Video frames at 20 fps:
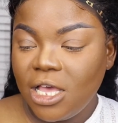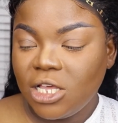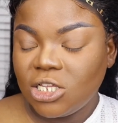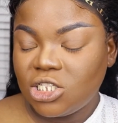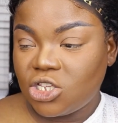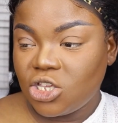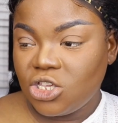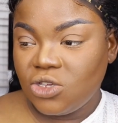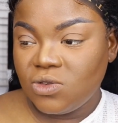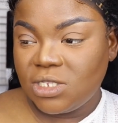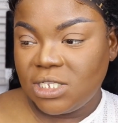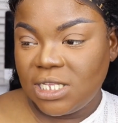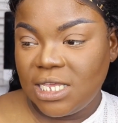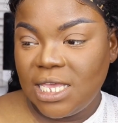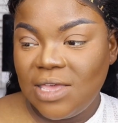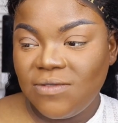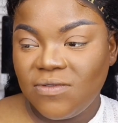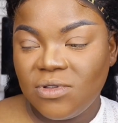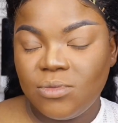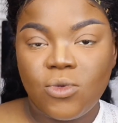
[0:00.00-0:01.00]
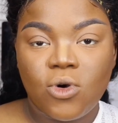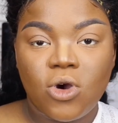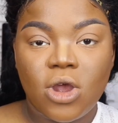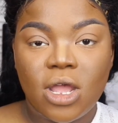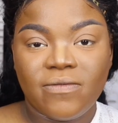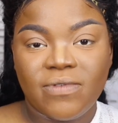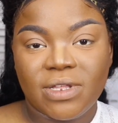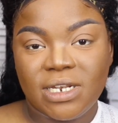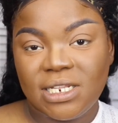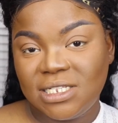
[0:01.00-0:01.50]
So you see even more
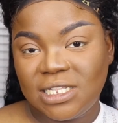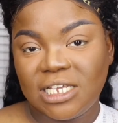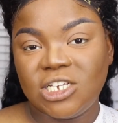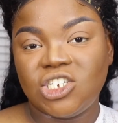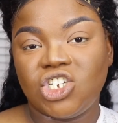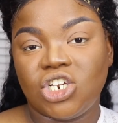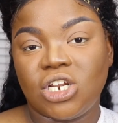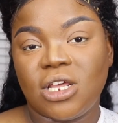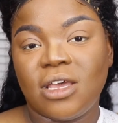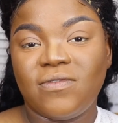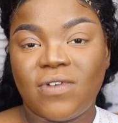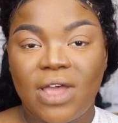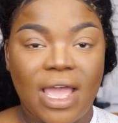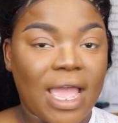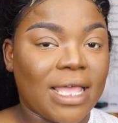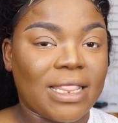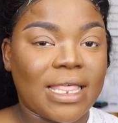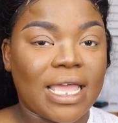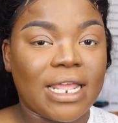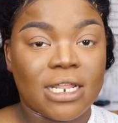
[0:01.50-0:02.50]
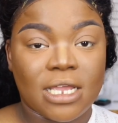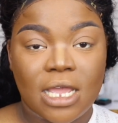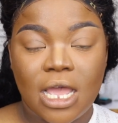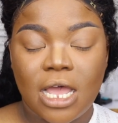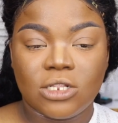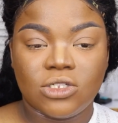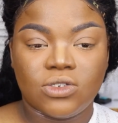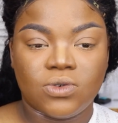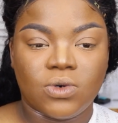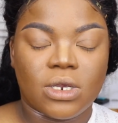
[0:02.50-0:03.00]
of a distinction of a highlight and
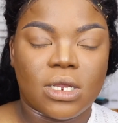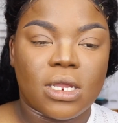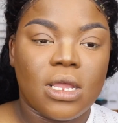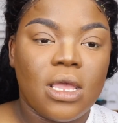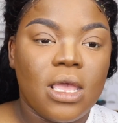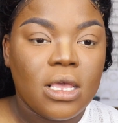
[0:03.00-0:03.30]
contour.